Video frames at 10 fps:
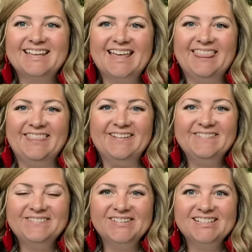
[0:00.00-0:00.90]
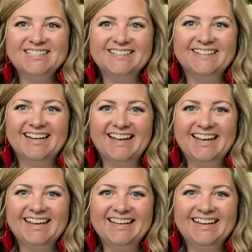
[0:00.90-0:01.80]
Hello, first
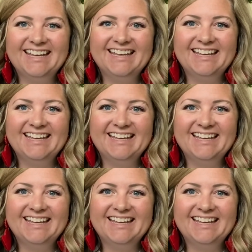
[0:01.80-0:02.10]
grade.